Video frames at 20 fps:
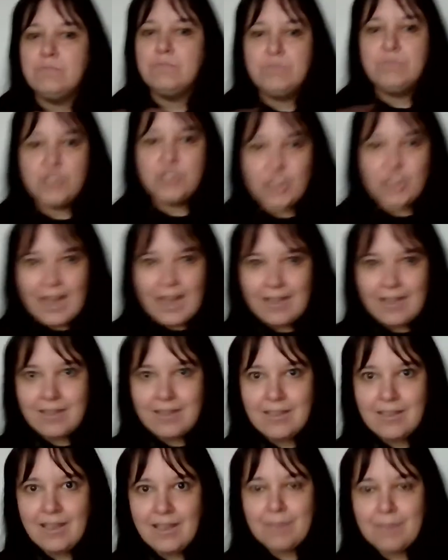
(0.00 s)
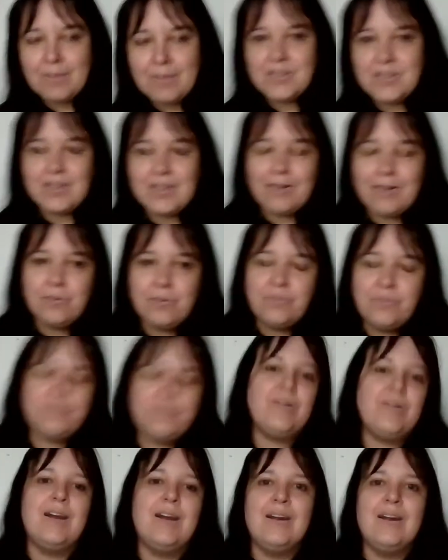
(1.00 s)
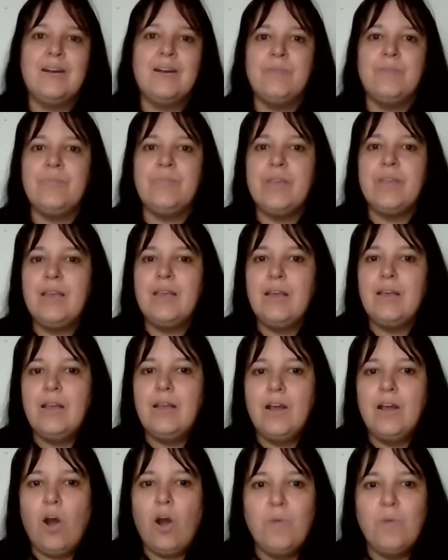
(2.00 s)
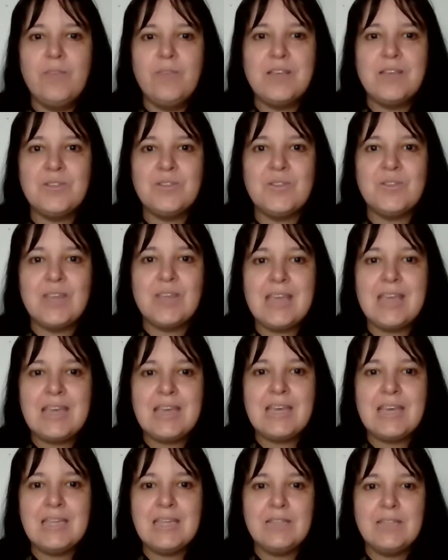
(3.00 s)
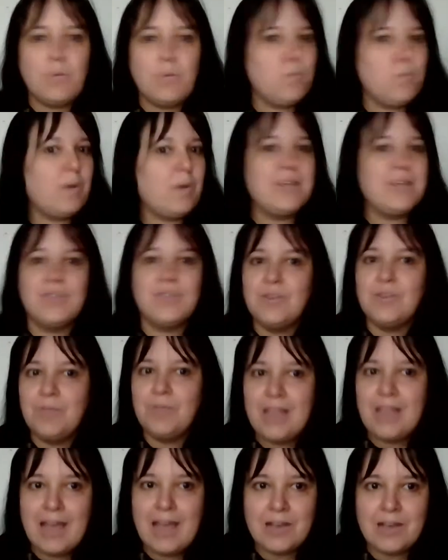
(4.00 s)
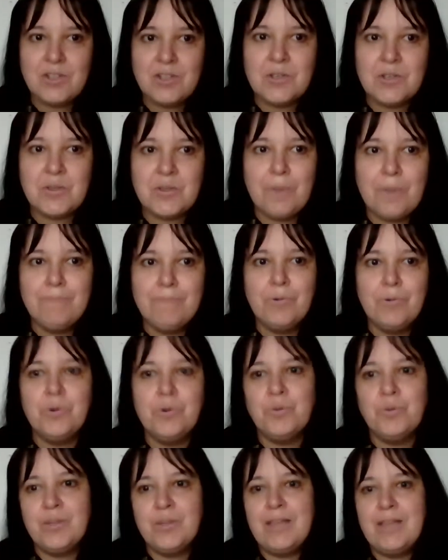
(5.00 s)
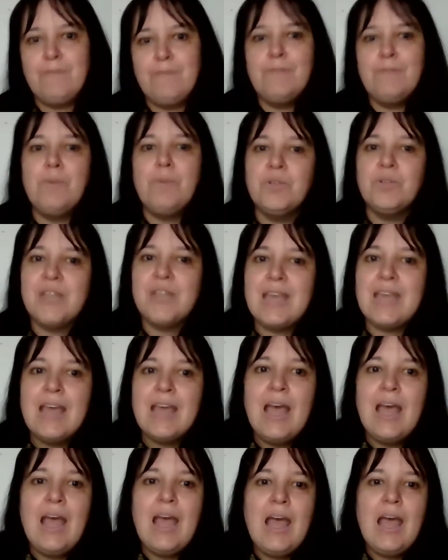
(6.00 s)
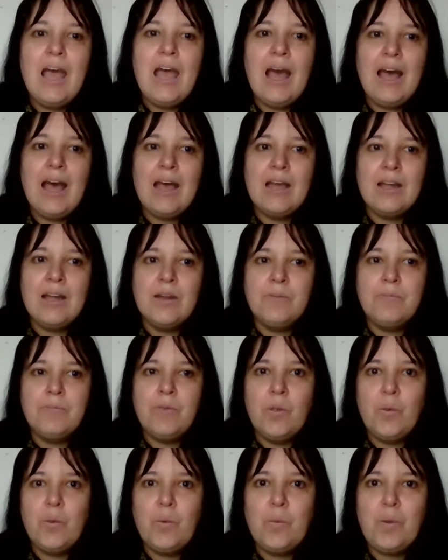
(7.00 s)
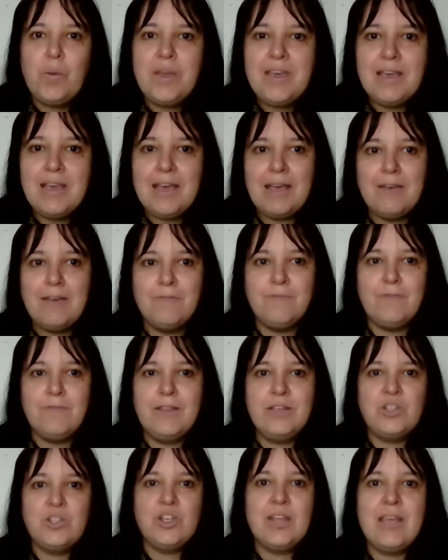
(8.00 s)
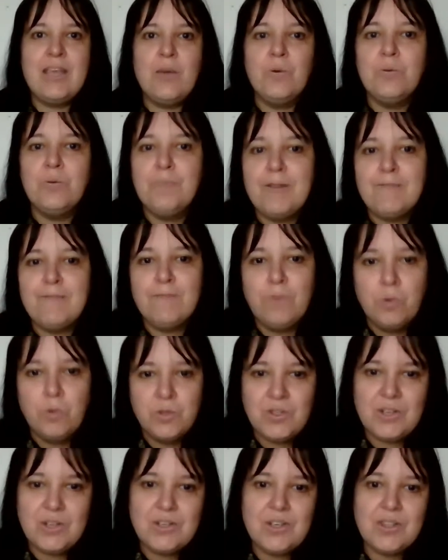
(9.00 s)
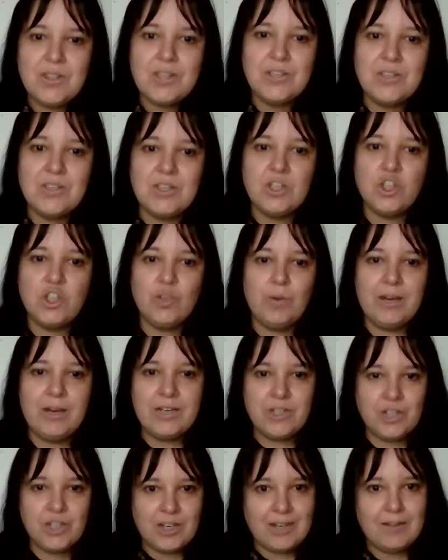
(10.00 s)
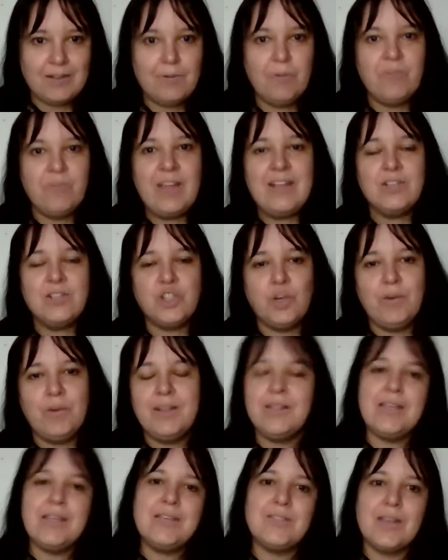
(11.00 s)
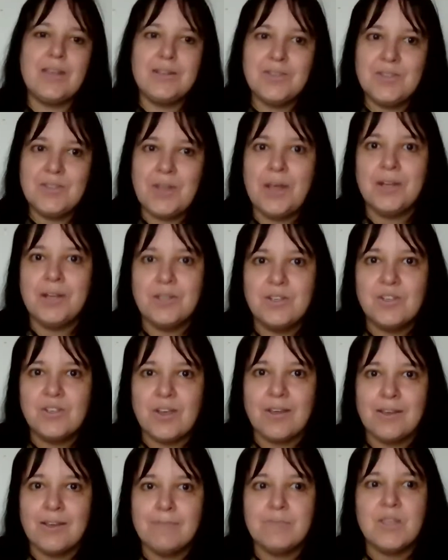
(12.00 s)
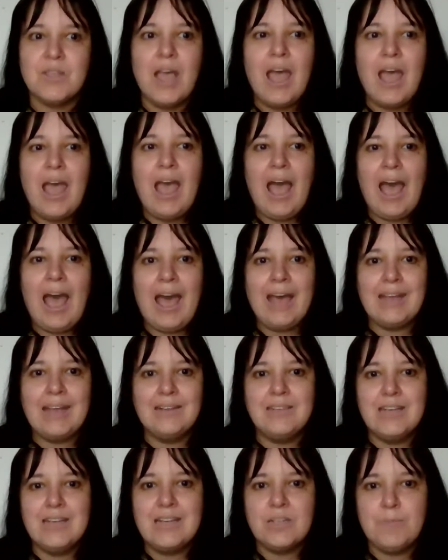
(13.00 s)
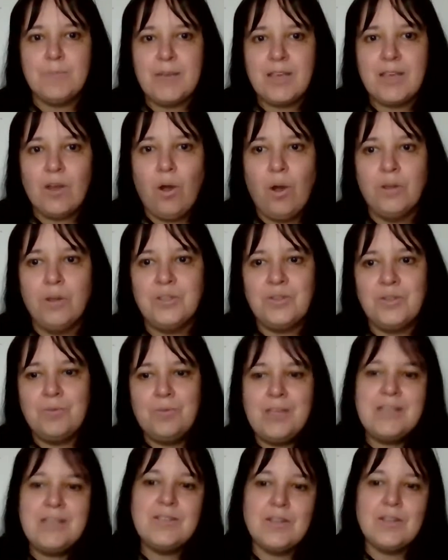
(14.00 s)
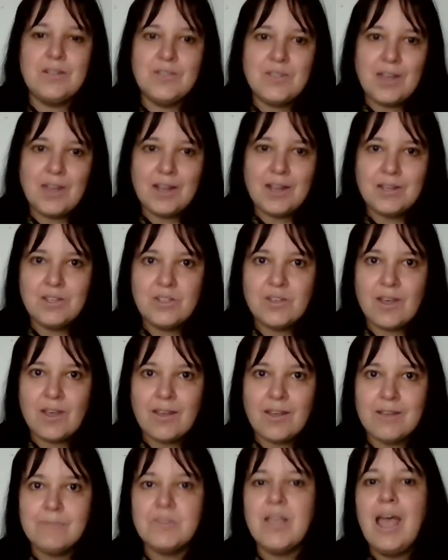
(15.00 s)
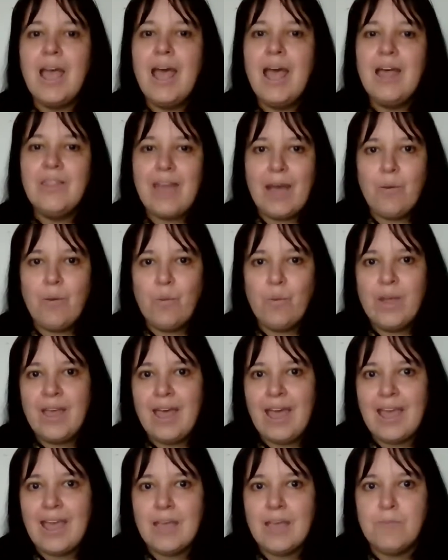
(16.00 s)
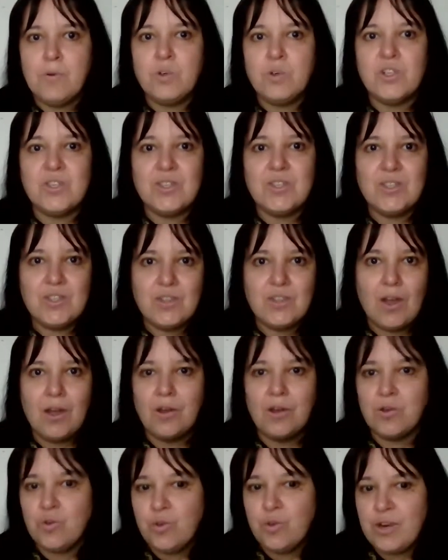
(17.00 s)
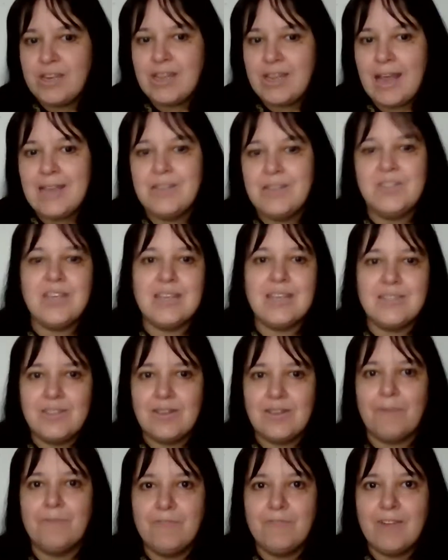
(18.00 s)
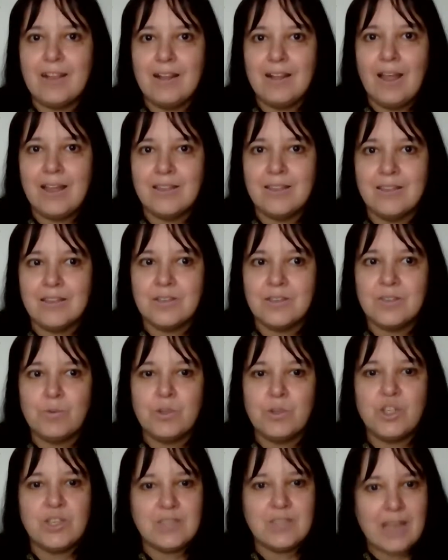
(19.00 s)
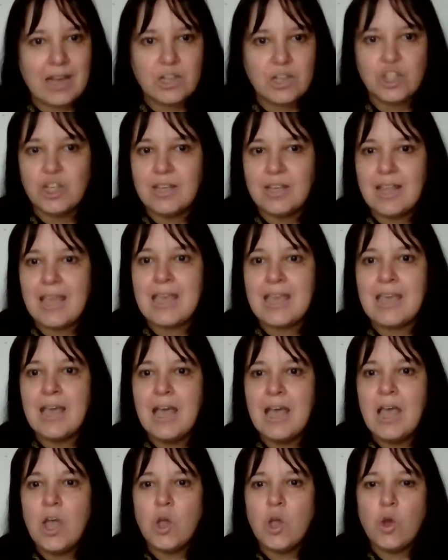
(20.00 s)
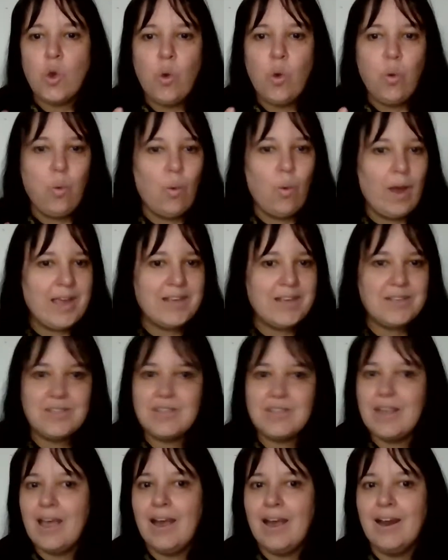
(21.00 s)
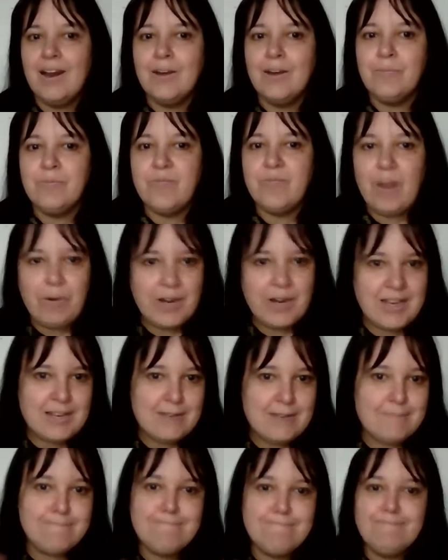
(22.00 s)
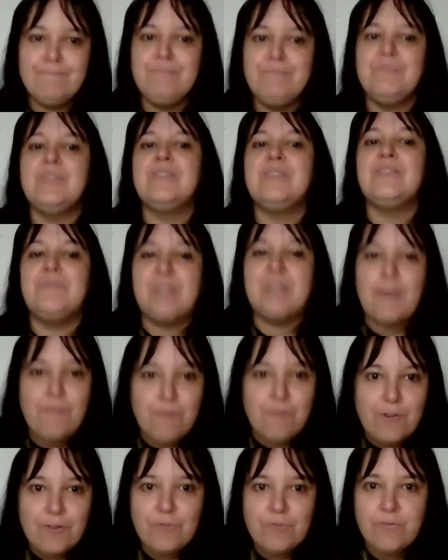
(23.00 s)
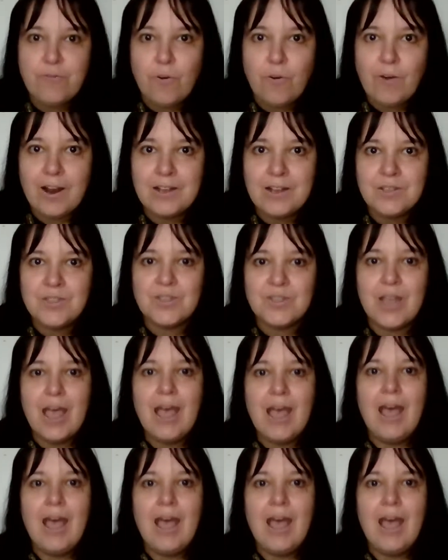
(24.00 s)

Jack and myself, obviously the rest of the actors on board with everybody, we have literally all been forced into this situation during these uncertain times. And it's because of these uncertain times that we're able to start creating something like this, which is actually quite very different for us.